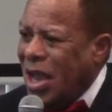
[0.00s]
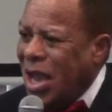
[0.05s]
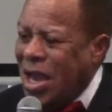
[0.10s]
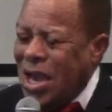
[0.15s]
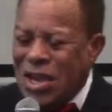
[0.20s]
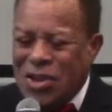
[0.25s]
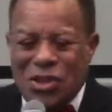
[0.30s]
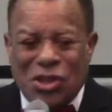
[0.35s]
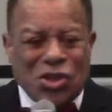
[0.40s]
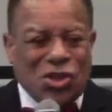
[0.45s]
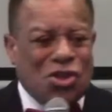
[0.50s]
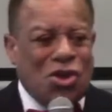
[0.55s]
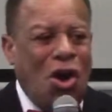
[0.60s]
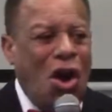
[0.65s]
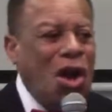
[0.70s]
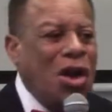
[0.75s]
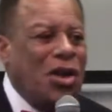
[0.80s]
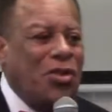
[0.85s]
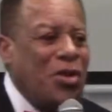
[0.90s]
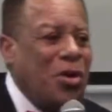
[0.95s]
And in this
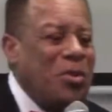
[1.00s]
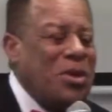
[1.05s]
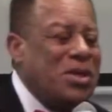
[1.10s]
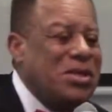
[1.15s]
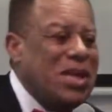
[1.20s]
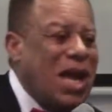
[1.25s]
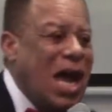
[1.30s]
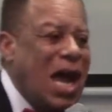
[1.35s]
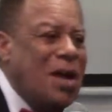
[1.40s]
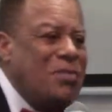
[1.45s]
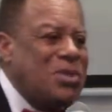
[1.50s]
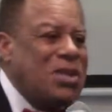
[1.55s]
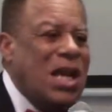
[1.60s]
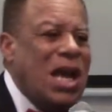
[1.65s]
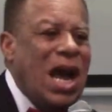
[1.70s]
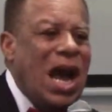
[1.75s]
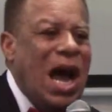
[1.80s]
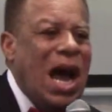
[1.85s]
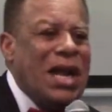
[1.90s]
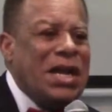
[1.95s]
calling, there have been times
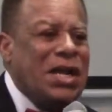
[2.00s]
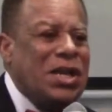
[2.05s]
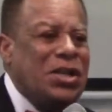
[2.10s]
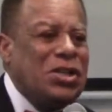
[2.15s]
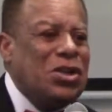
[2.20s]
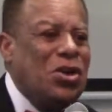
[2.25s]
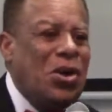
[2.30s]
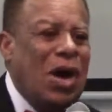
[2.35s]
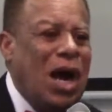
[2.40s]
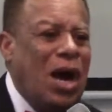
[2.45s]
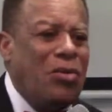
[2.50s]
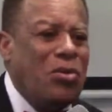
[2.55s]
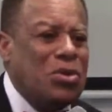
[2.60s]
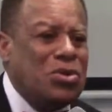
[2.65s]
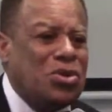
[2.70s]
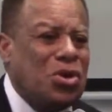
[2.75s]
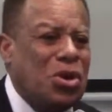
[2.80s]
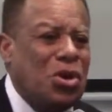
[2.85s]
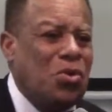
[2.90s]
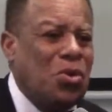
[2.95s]
I didn't know how it
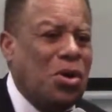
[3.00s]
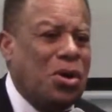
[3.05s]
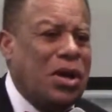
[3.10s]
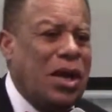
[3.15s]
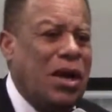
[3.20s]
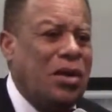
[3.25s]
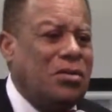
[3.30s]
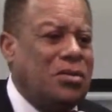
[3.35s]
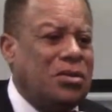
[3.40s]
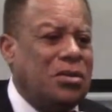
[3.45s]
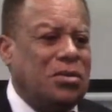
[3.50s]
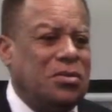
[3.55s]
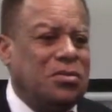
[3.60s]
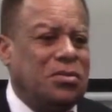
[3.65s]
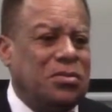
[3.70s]
was going to work out.